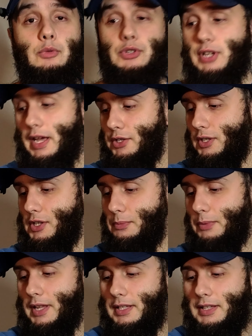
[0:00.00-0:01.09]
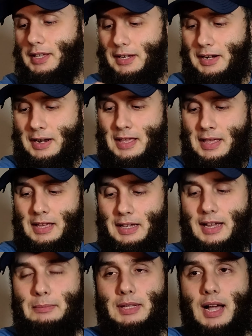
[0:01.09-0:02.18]
which I actually sprayed it here
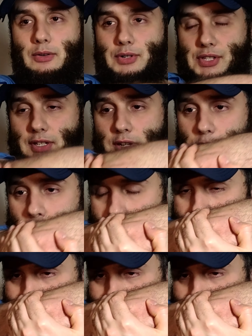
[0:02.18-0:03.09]
a couple hours ago.